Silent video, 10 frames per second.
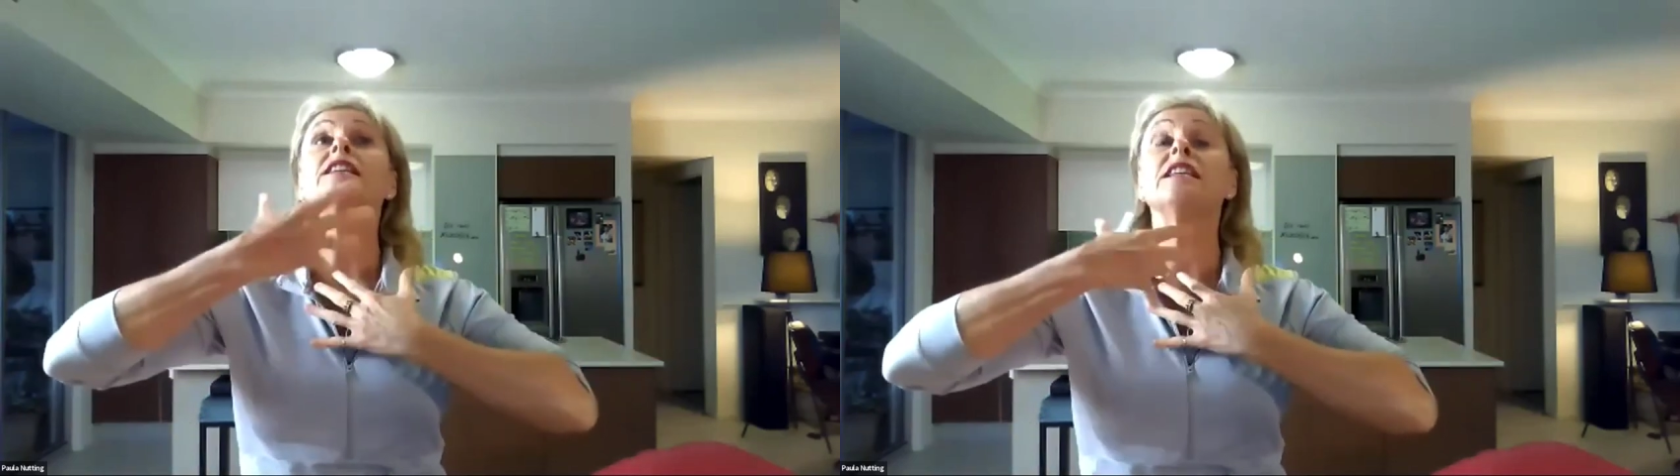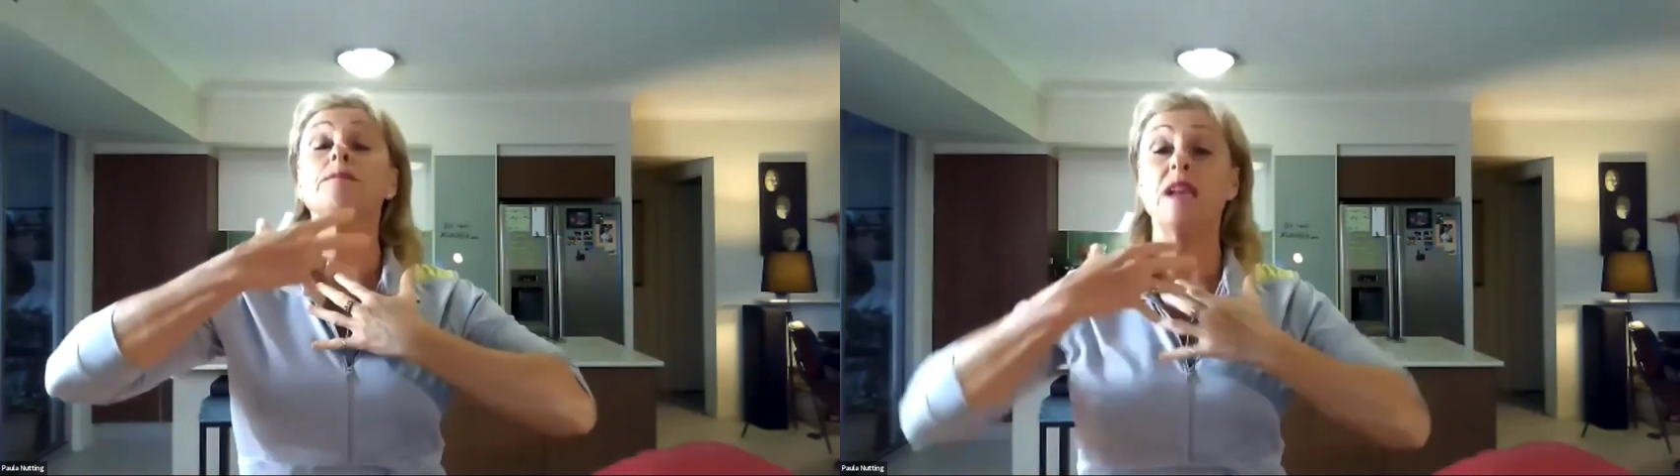the
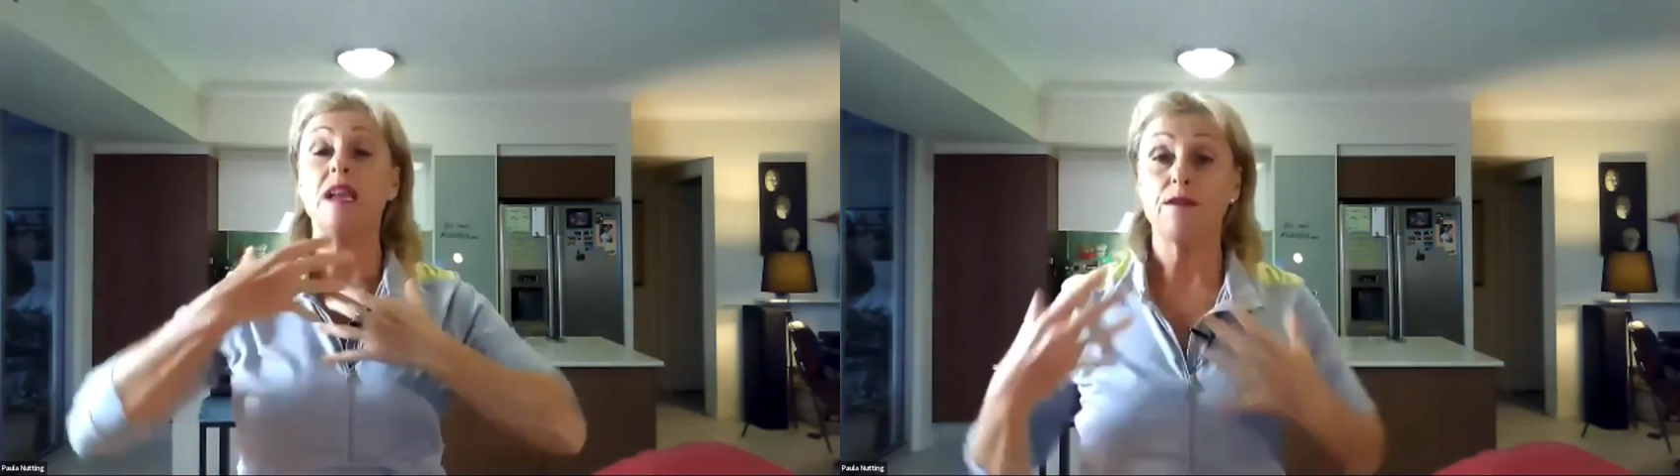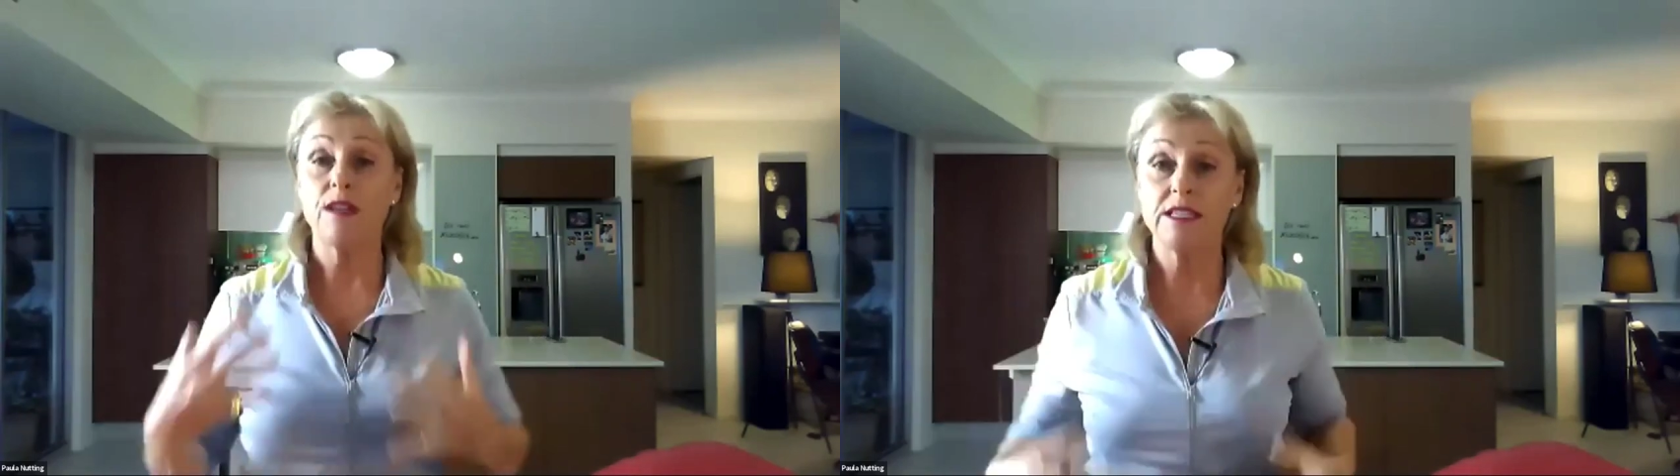deep
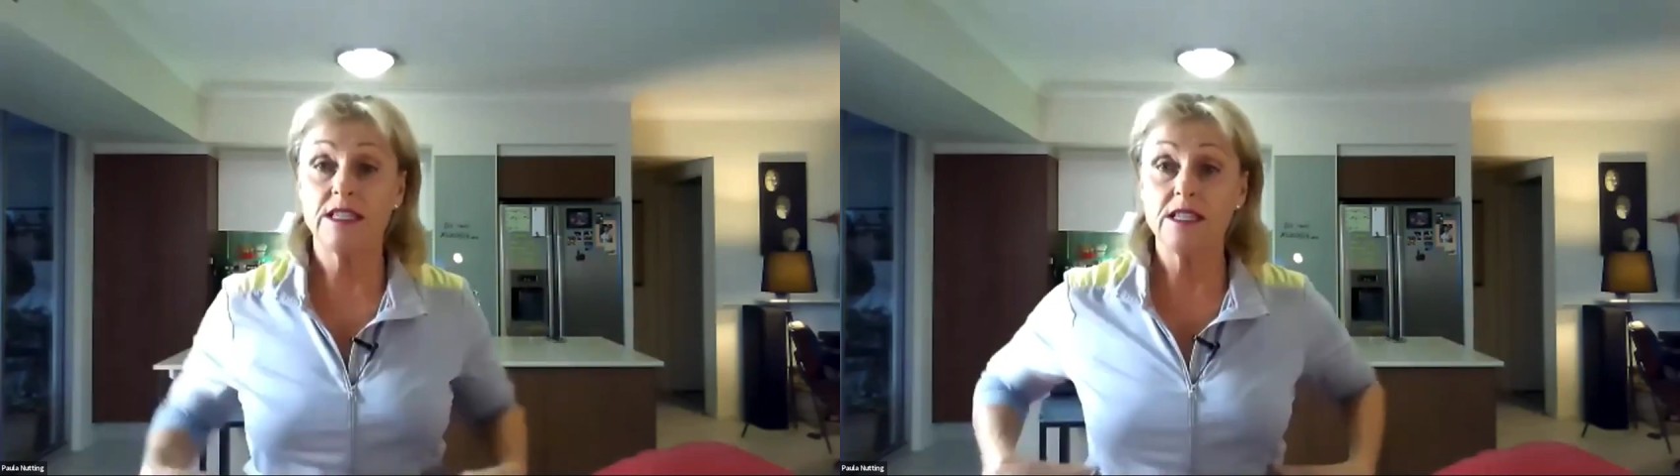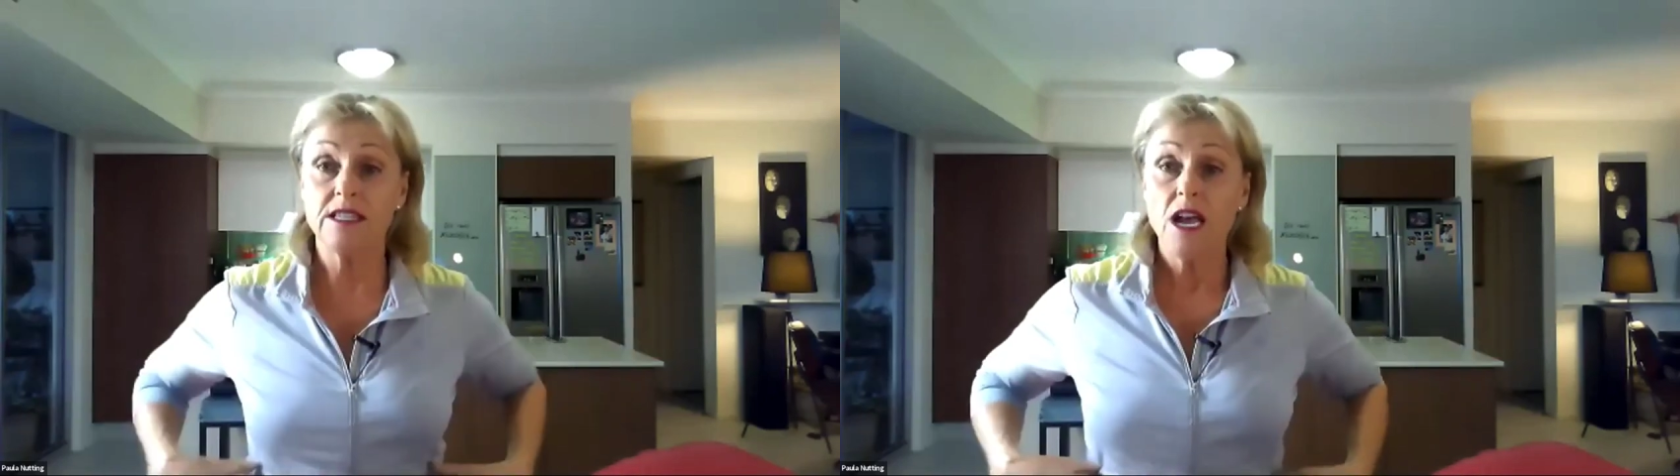neck
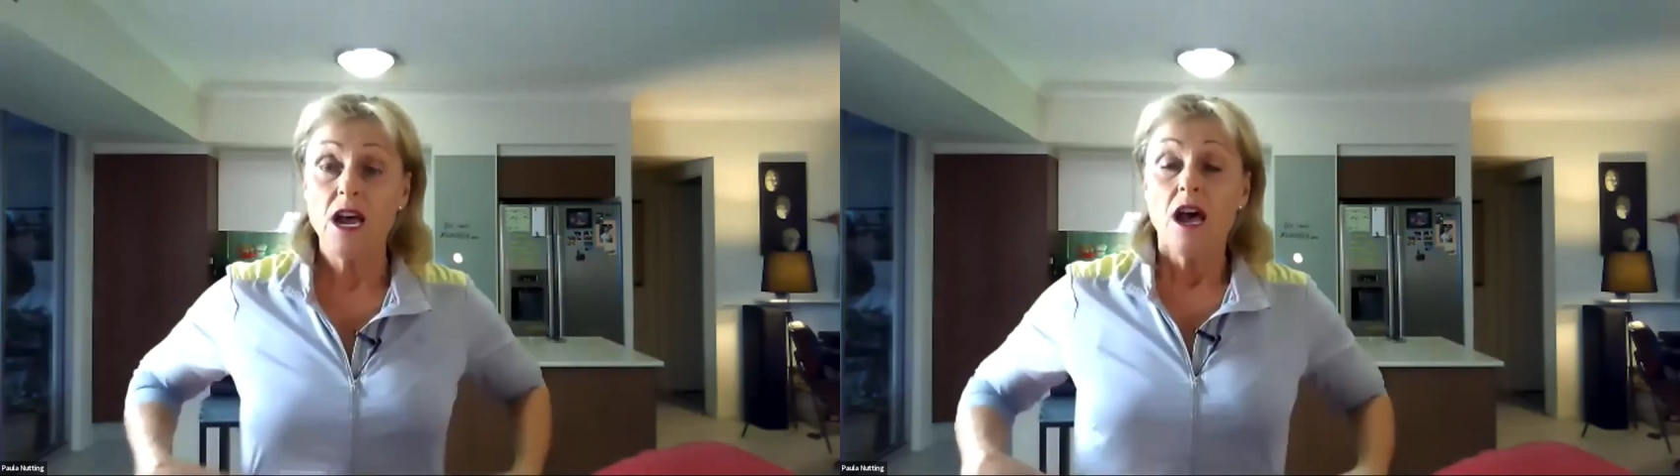flexors,